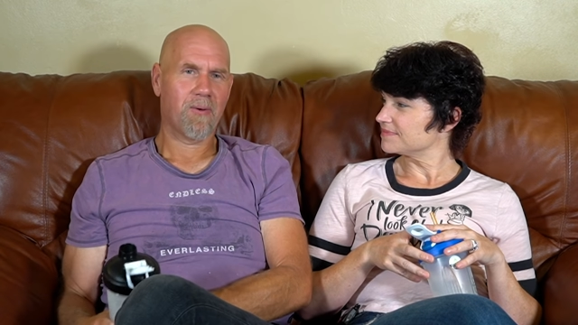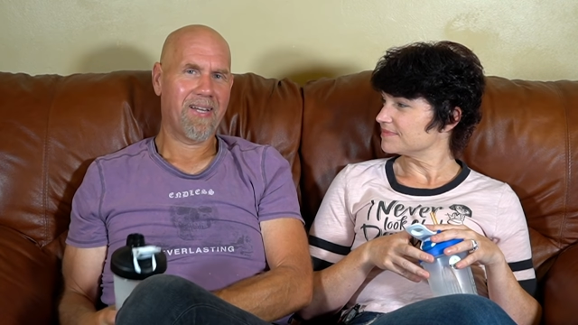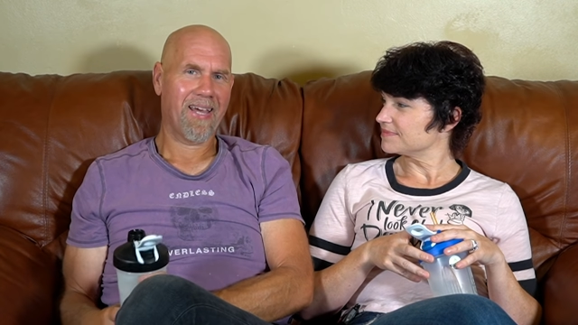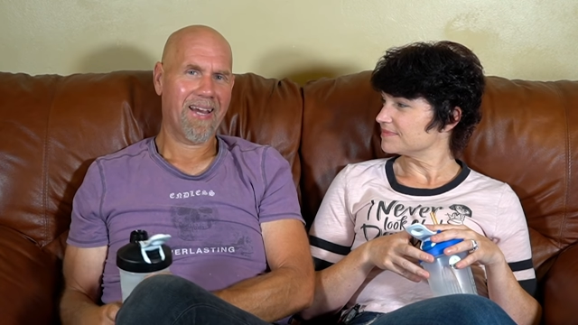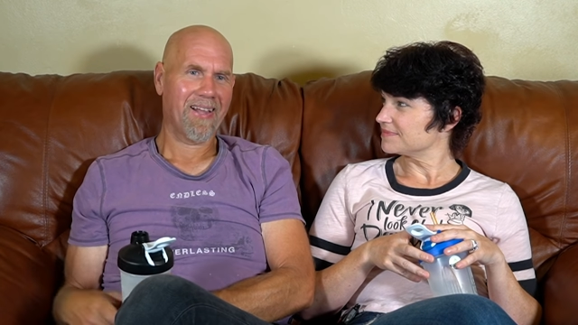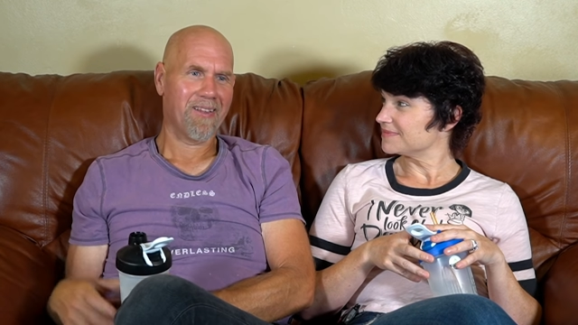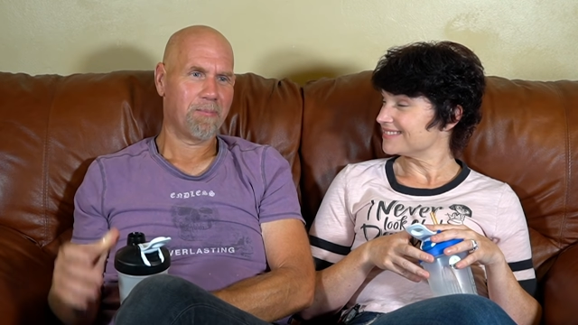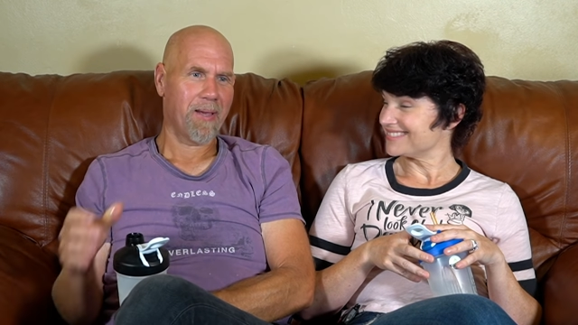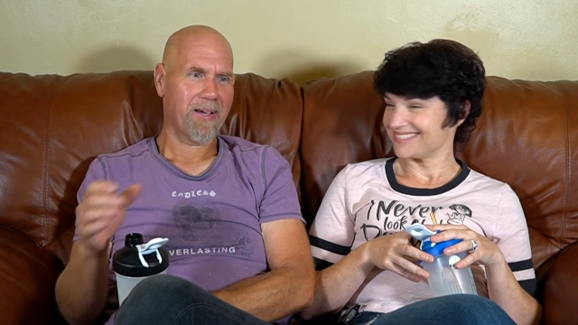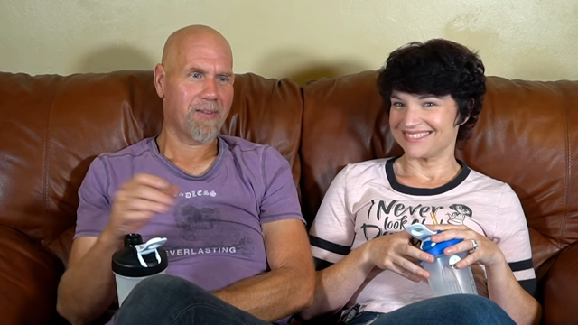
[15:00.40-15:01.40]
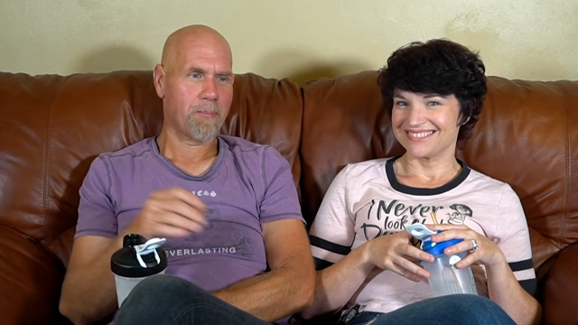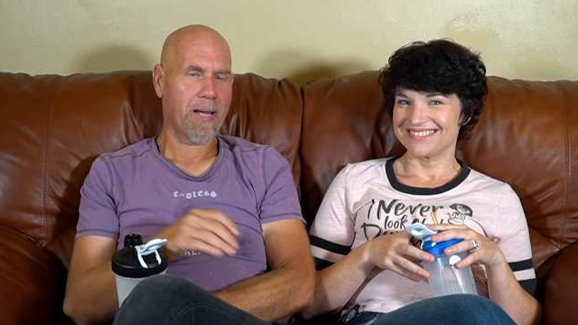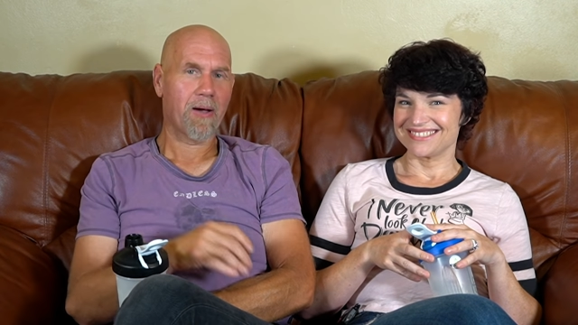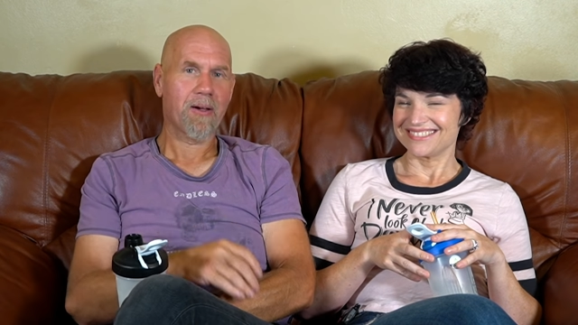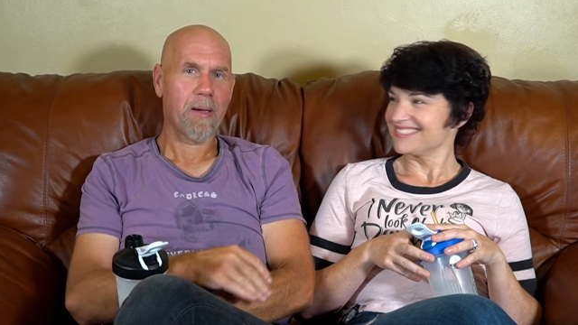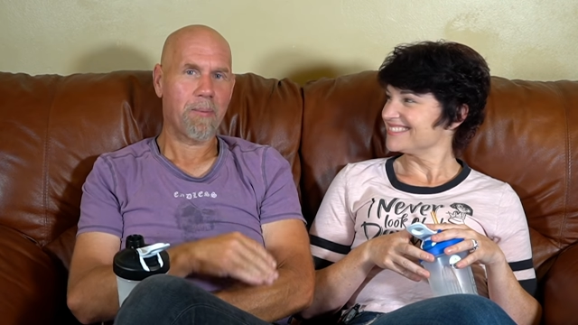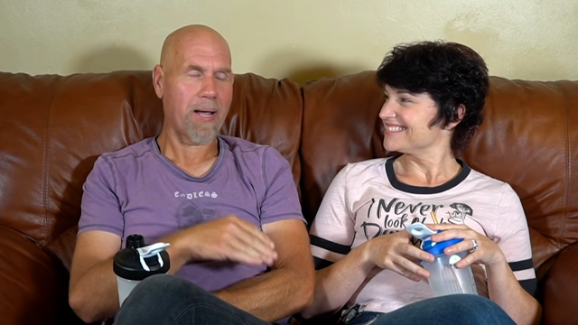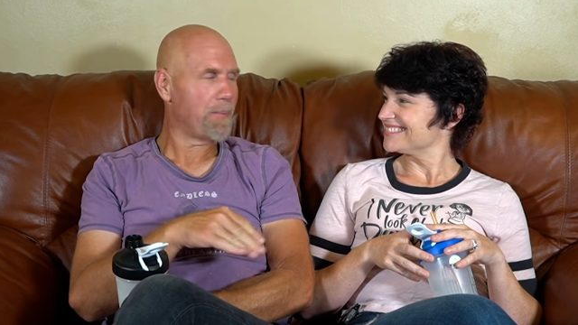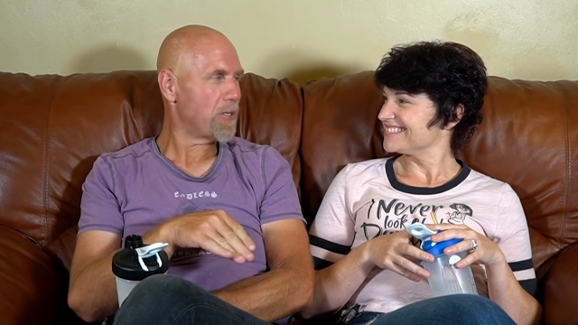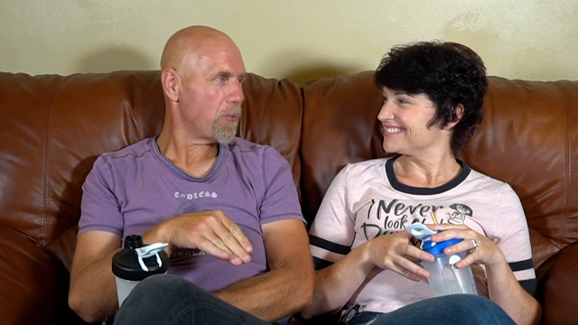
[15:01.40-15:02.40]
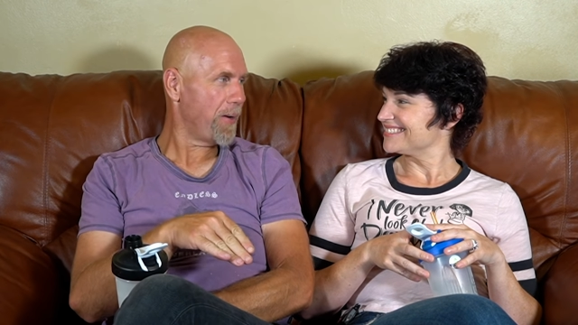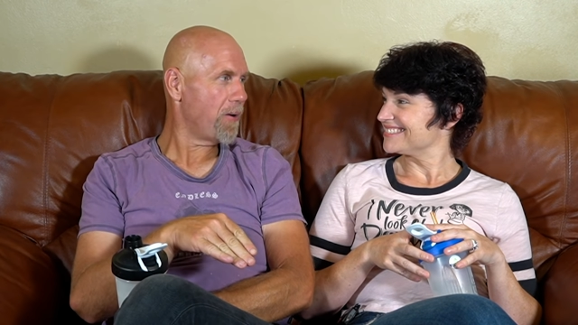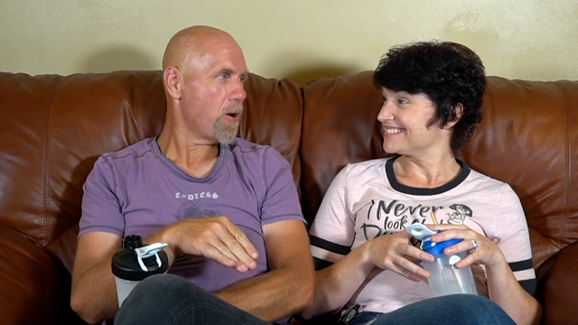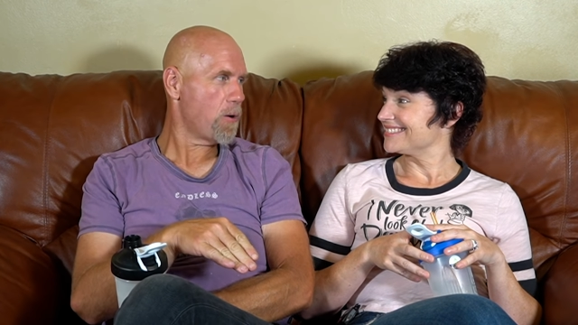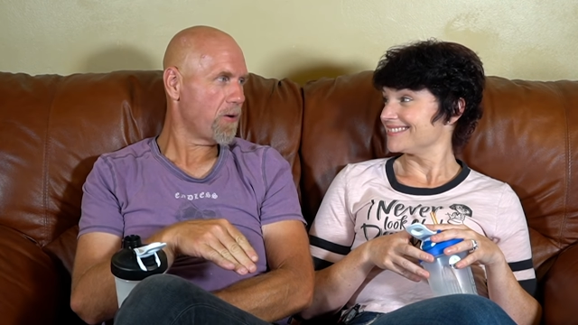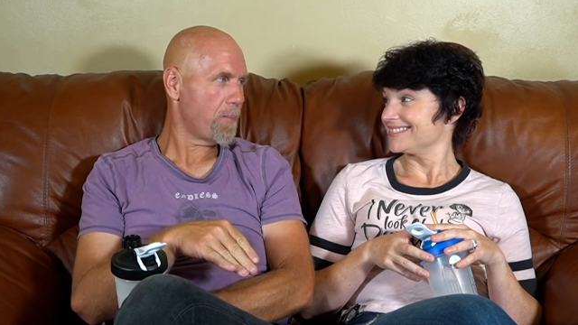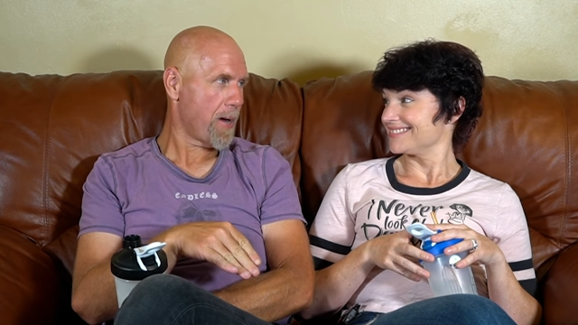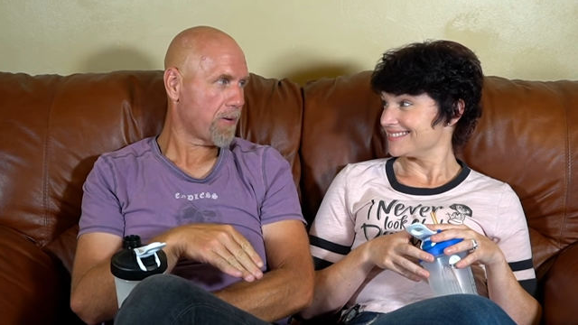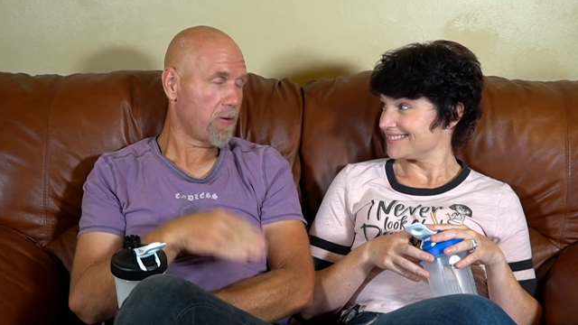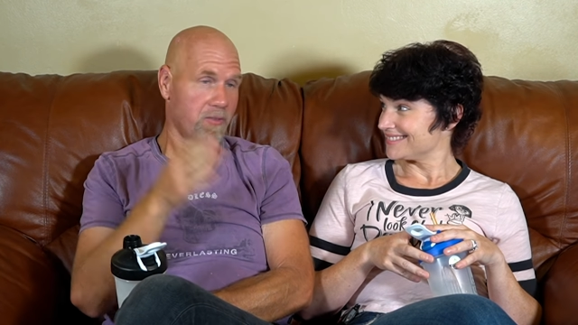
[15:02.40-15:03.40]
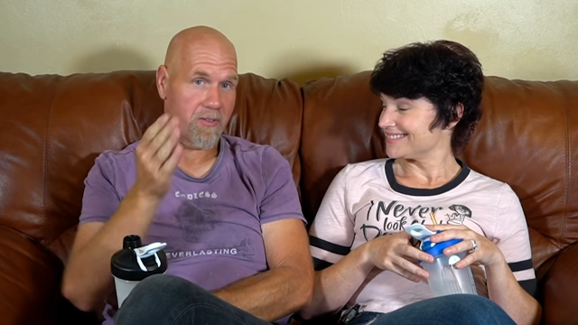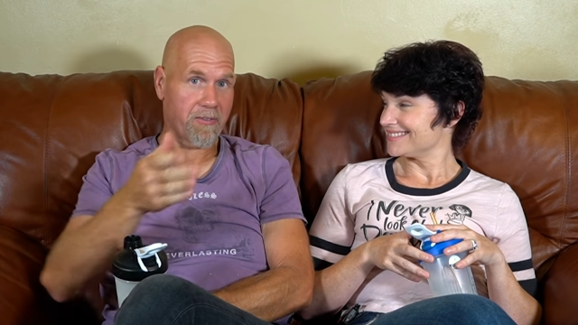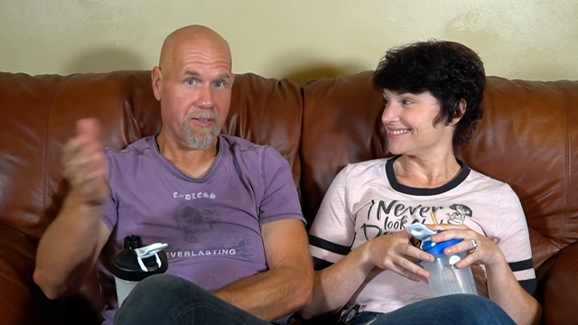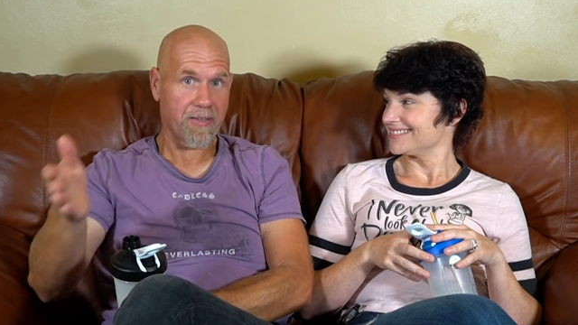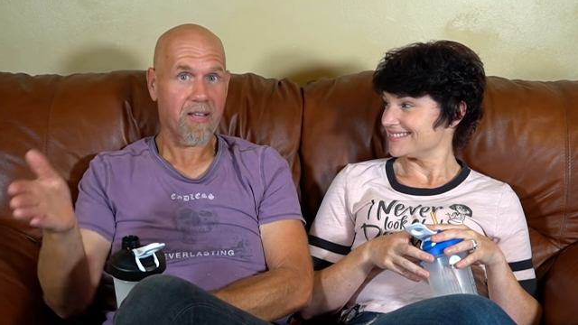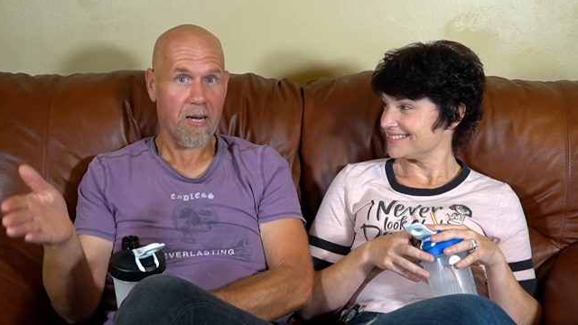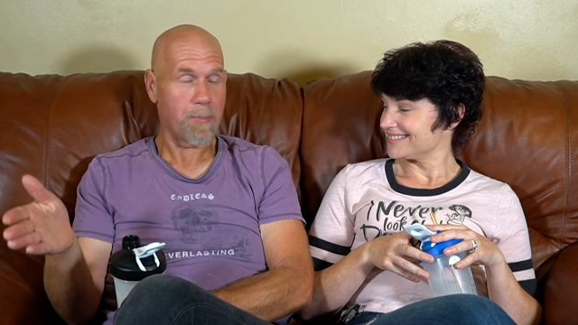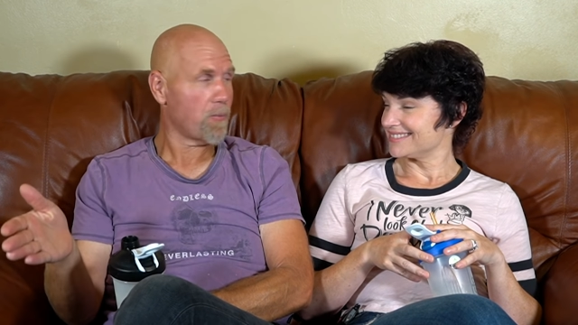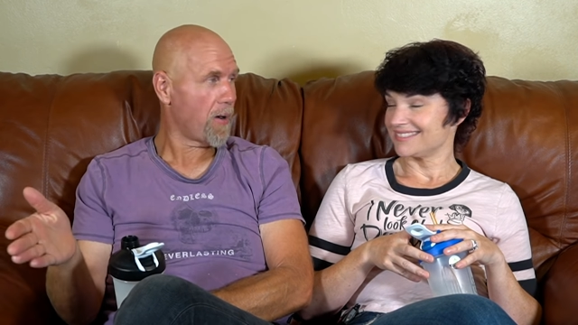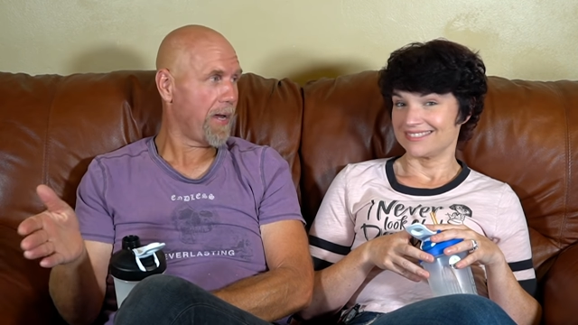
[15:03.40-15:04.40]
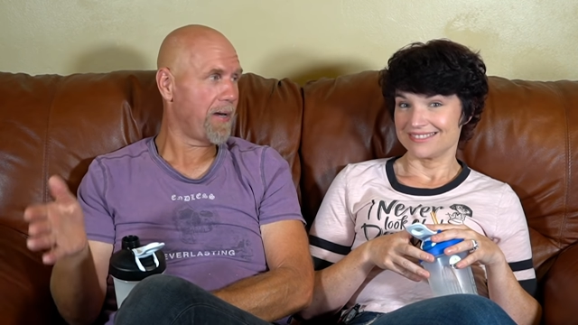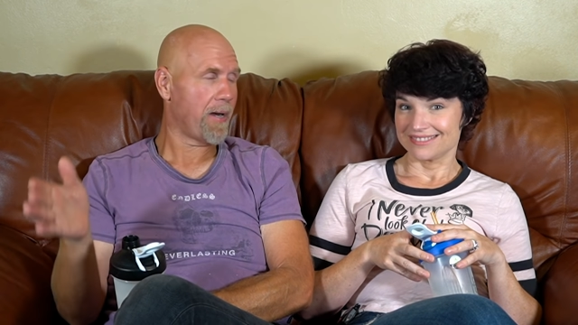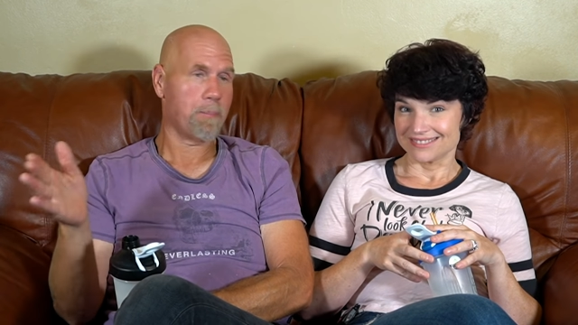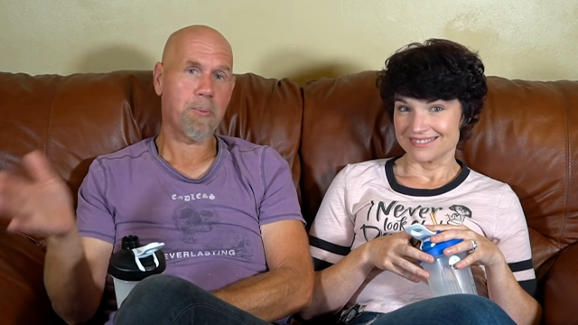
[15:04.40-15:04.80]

Speaker 1: ridiculous because I'm like, okay, we got to make sure we don't go over our macros because everything's got to be right. And I'm